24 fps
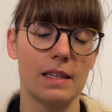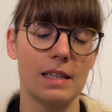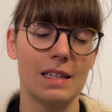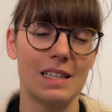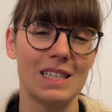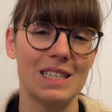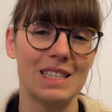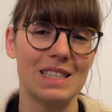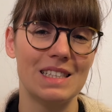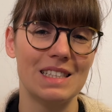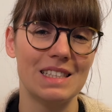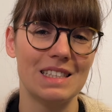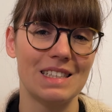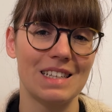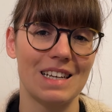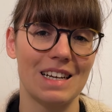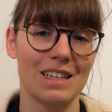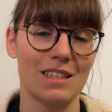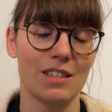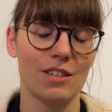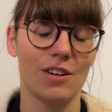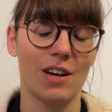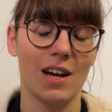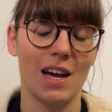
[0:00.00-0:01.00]
the
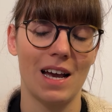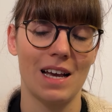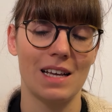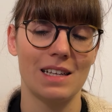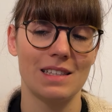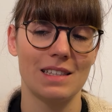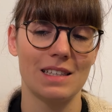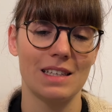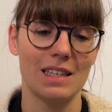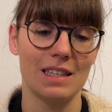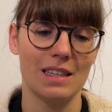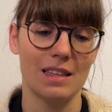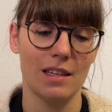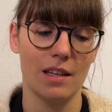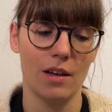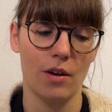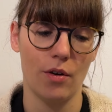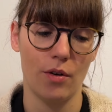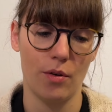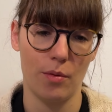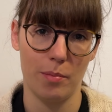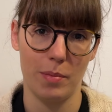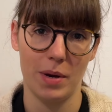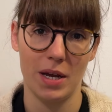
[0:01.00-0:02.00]
designer has in
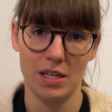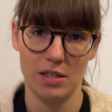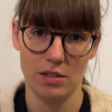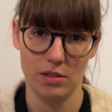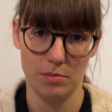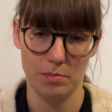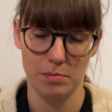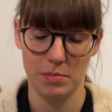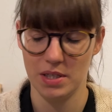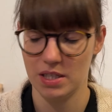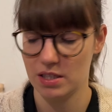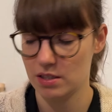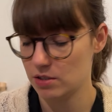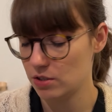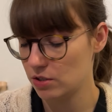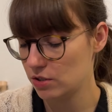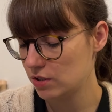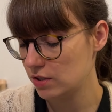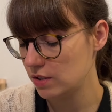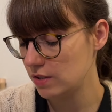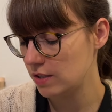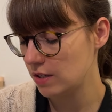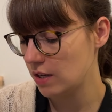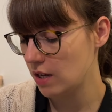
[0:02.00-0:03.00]
her pattern
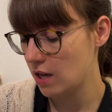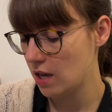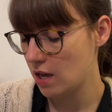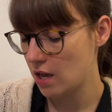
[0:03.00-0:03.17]
pictures,